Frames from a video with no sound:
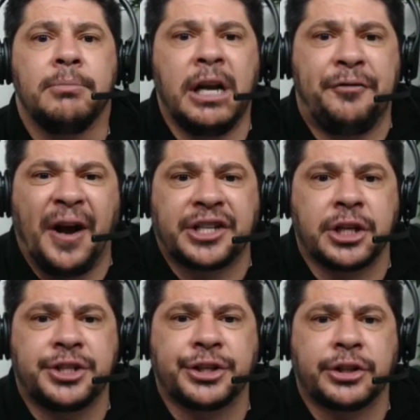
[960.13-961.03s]

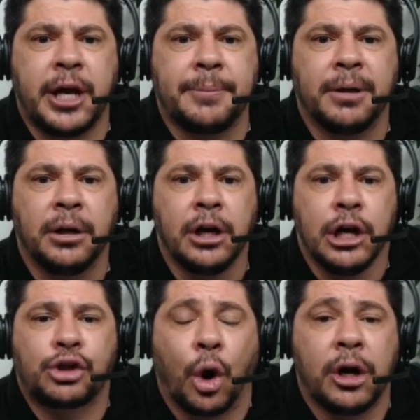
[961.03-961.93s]
Manifest in Jesus' name.
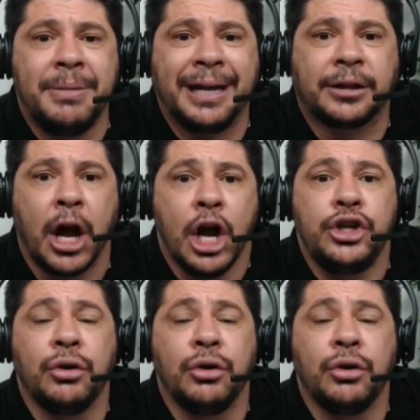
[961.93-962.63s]
Torment,